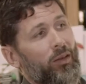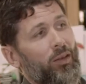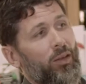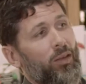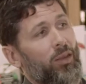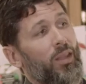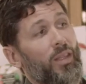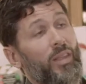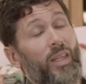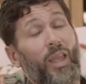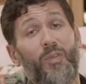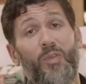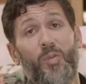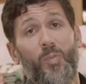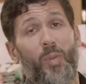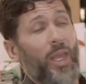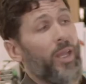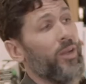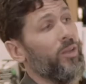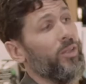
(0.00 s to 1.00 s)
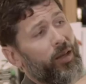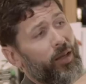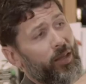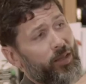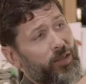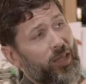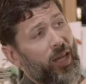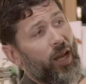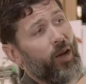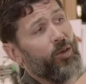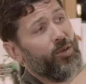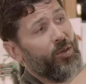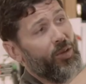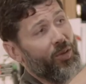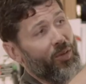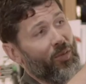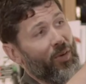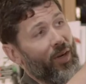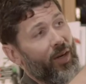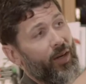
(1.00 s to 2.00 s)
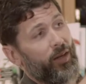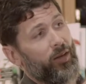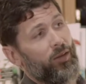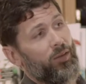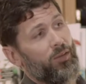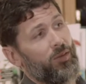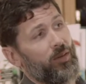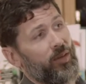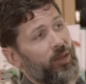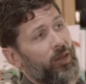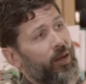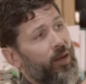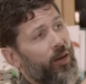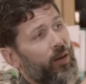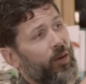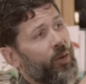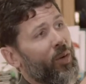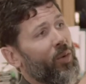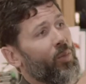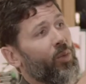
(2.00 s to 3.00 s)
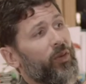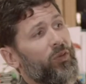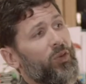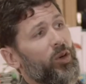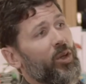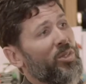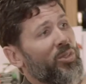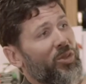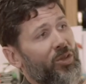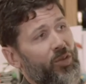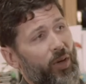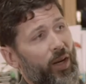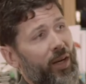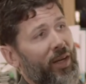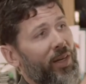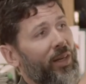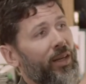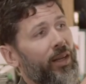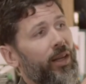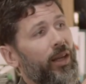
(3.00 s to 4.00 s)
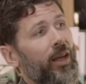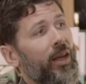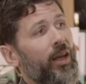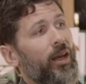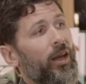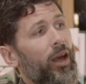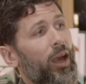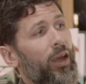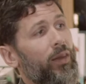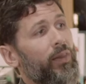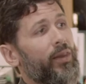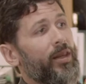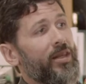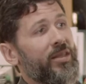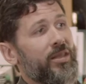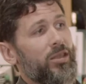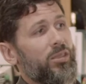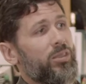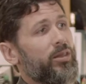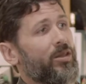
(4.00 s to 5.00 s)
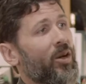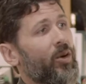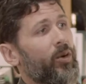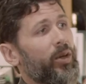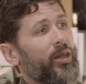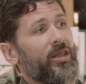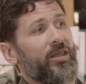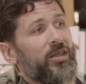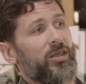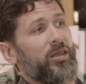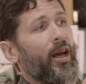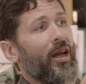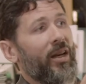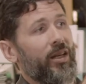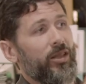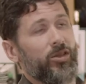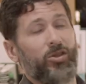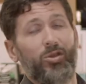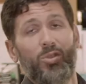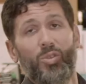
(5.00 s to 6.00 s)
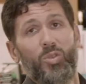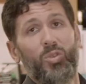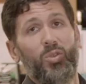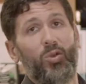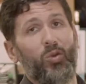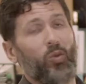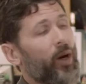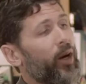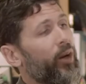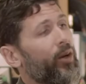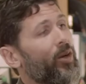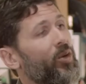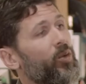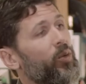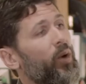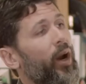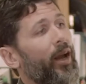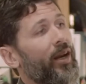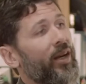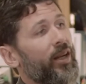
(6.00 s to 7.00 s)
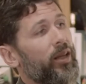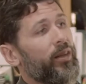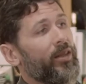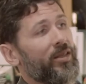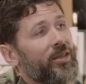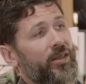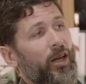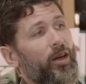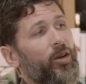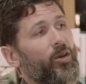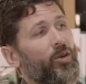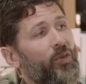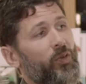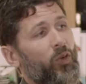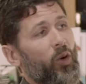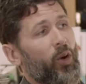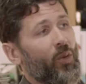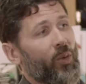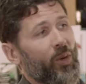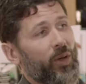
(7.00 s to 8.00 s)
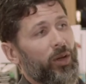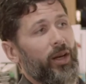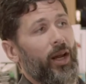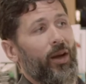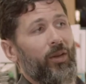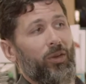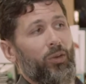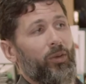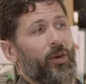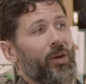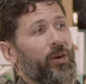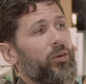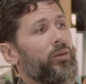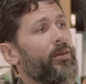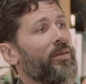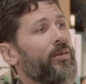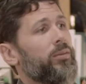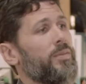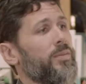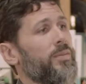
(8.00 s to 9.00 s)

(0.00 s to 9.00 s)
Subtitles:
The left pedal is counter threaded or reverse threaded, and this is so it does not unscrew while you're riding the cycle forward down the road.